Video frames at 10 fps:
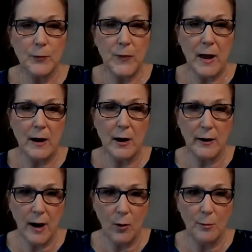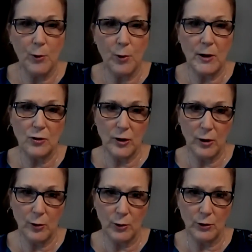that are now employee
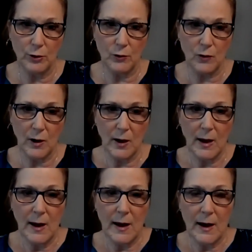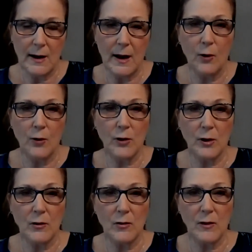shareholders and now you
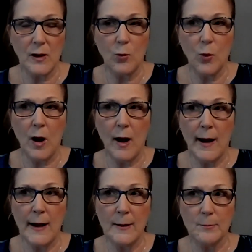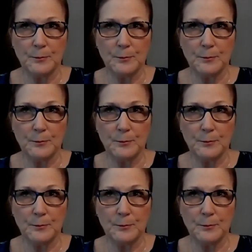can see why,